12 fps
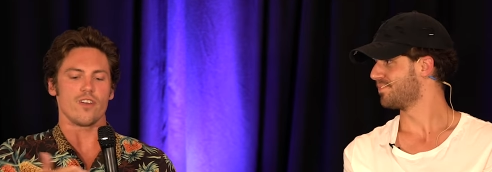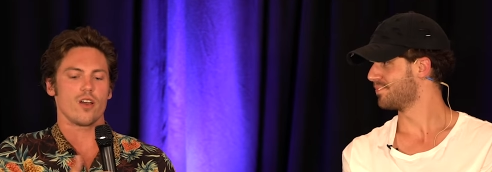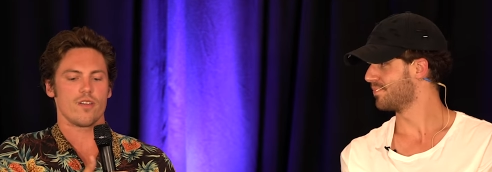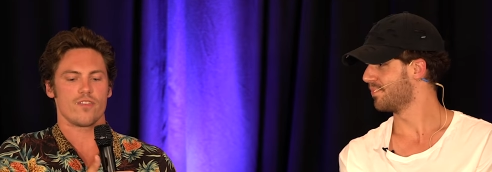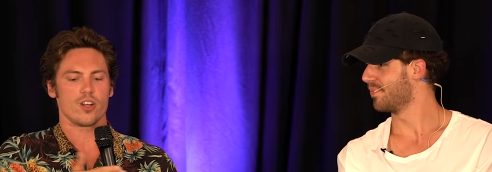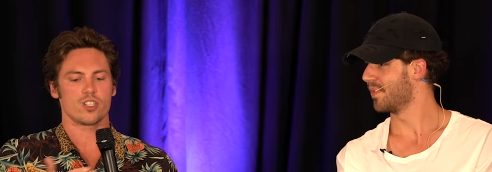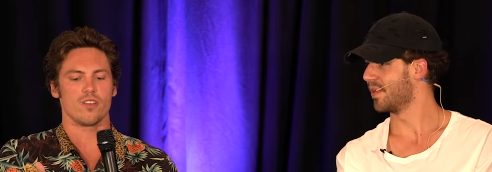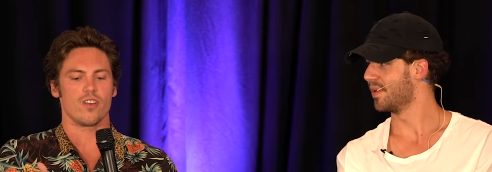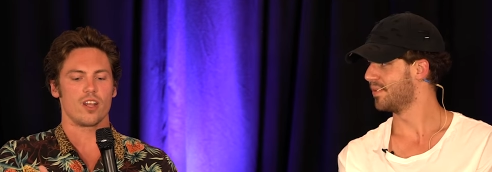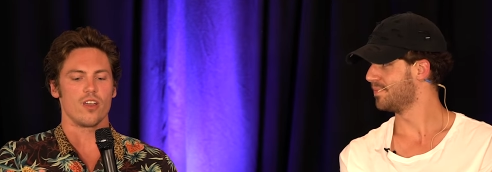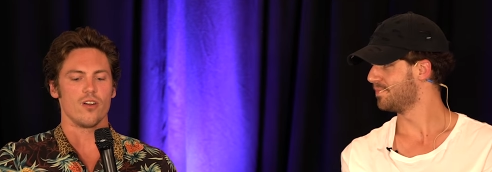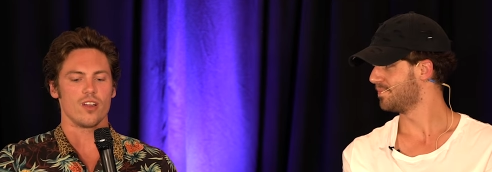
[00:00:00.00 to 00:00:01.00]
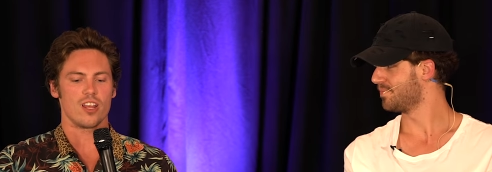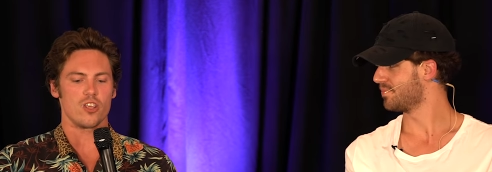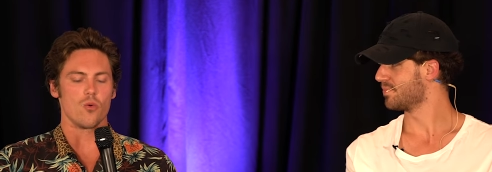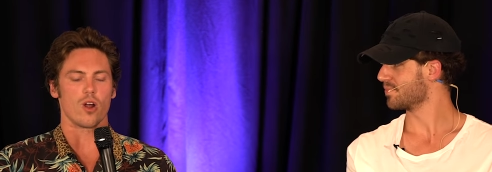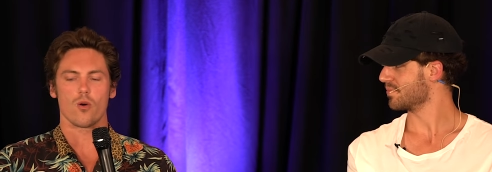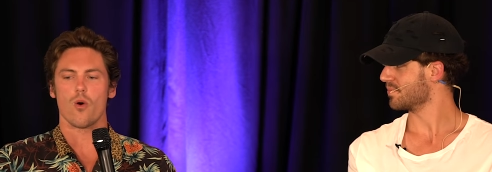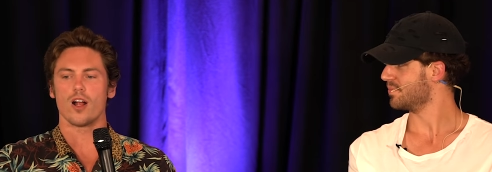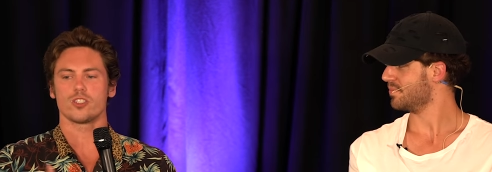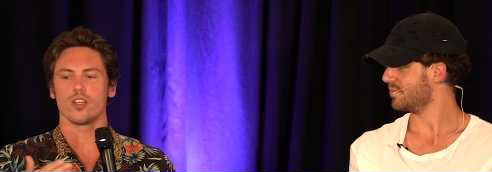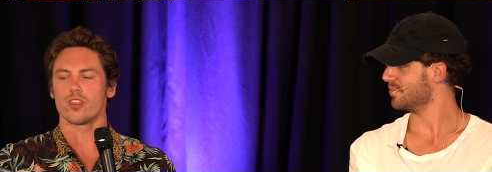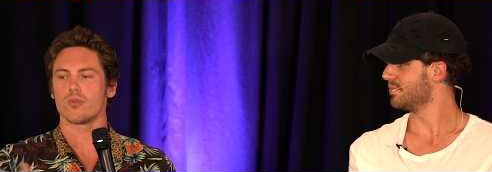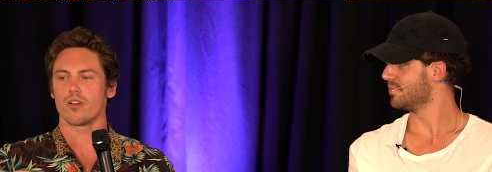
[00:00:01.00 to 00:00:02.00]
Speaker 1: uh, finish the video and you want to watch
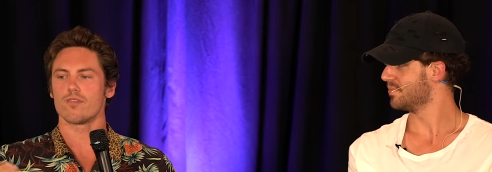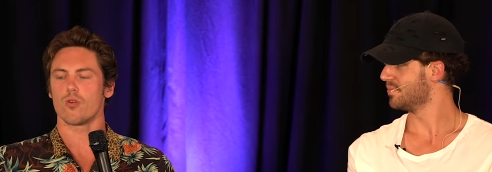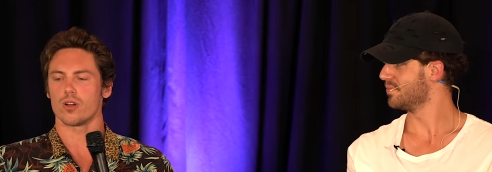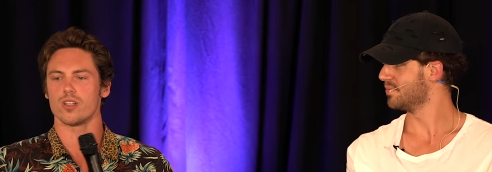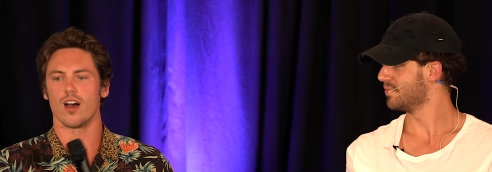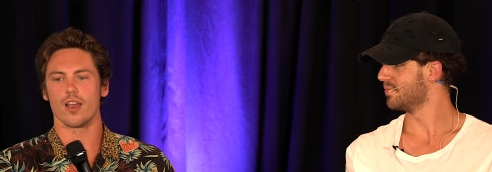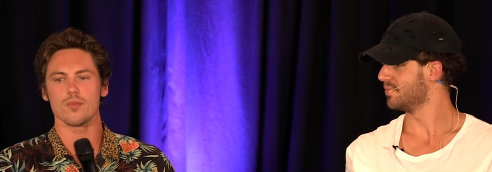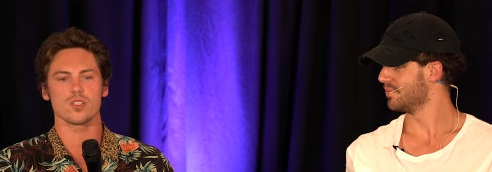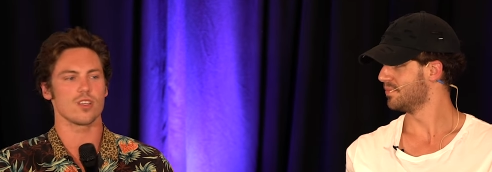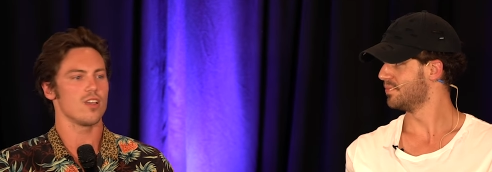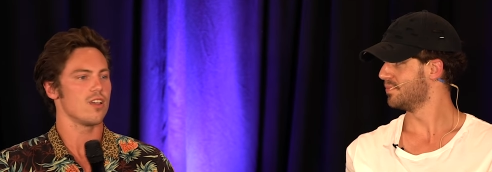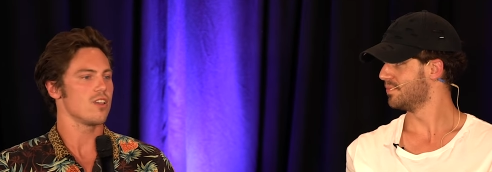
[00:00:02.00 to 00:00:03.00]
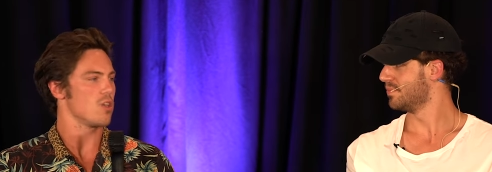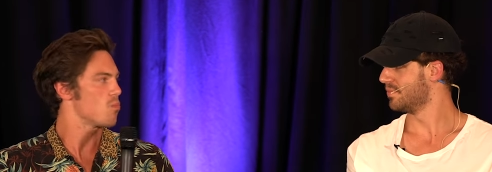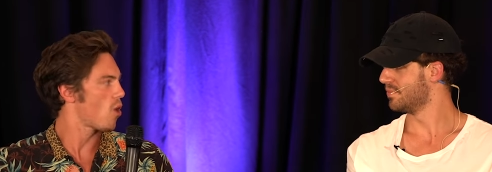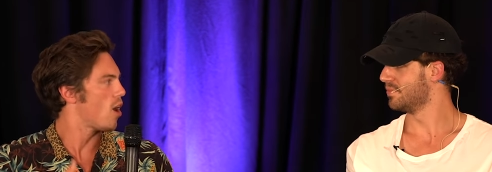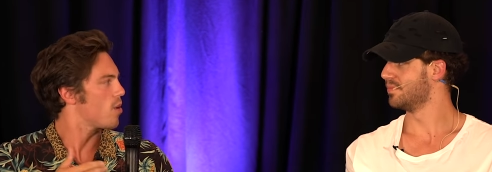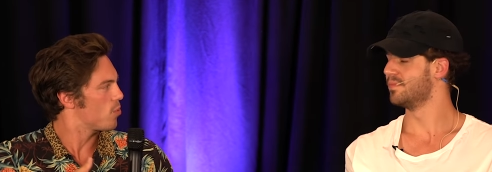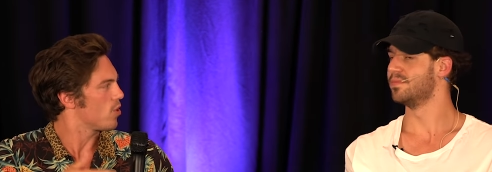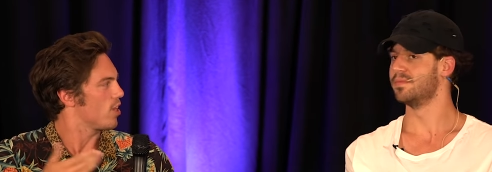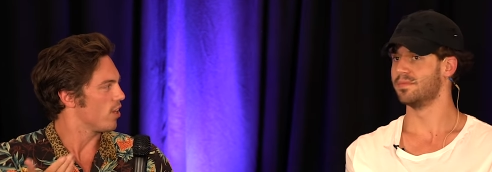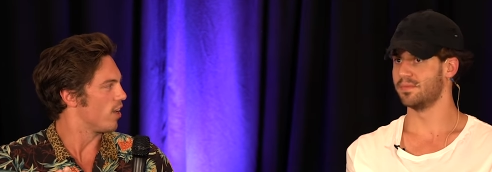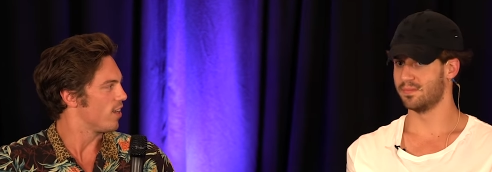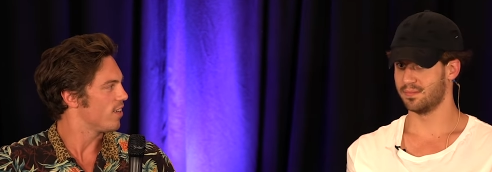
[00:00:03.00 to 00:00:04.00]
it three or four times, you're probably pretty
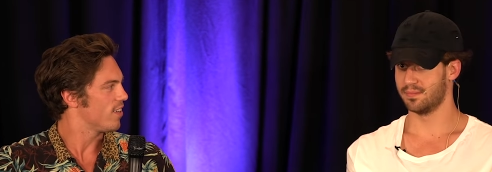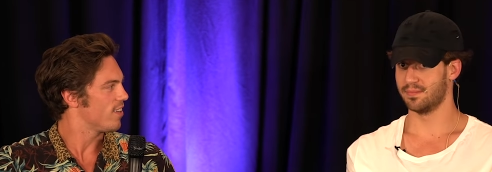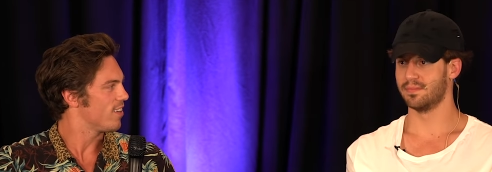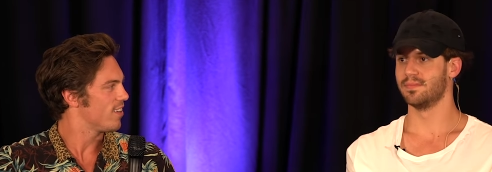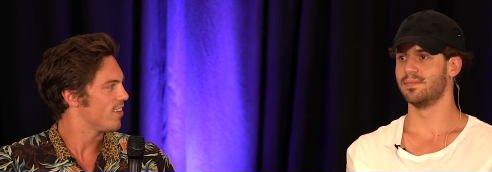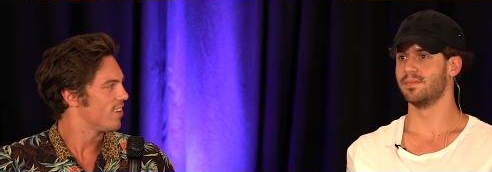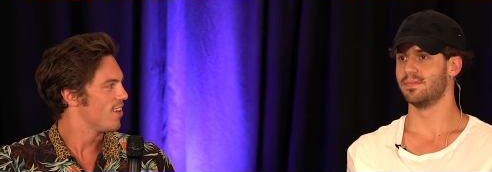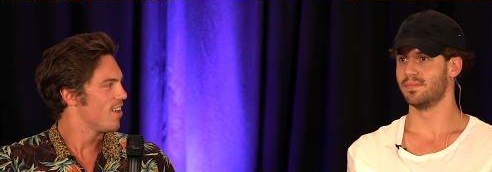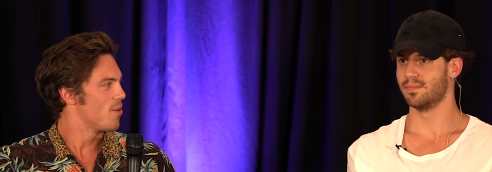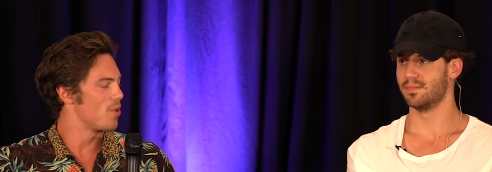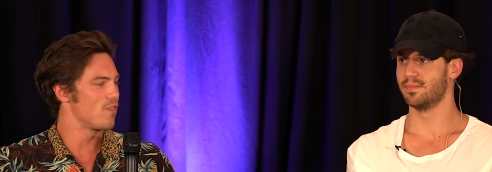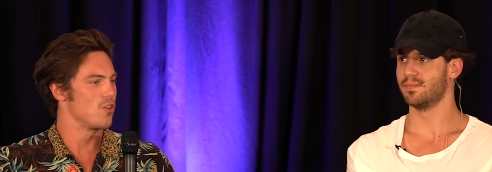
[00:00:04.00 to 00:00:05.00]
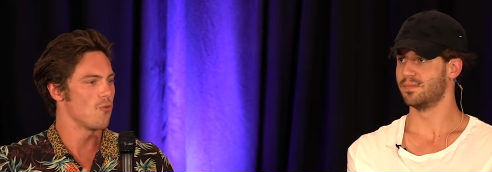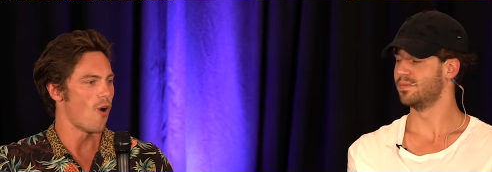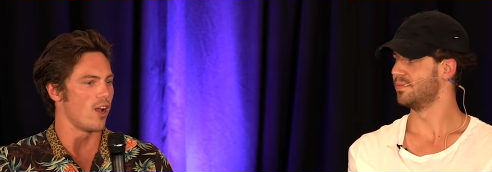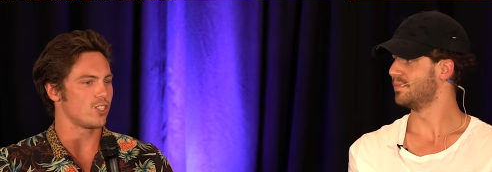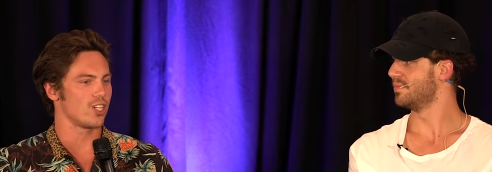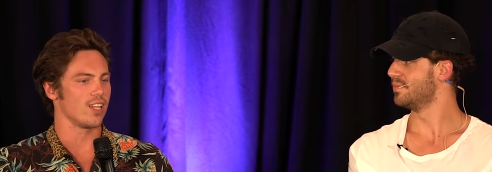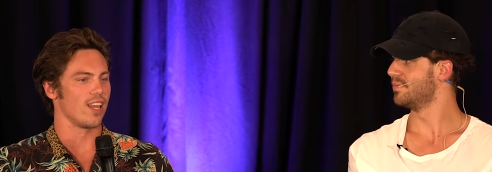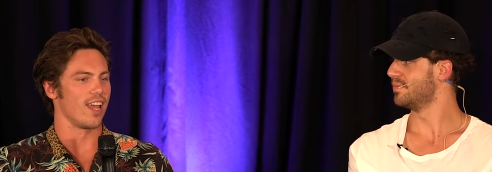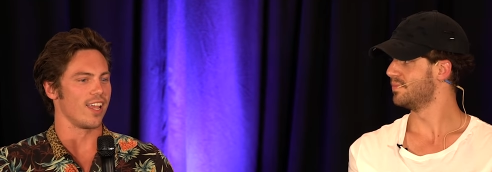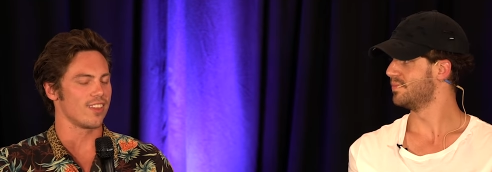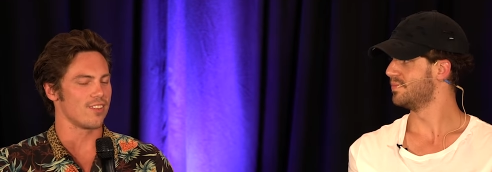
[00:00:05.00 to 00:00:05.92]
good. Yeah. But if you watch it like the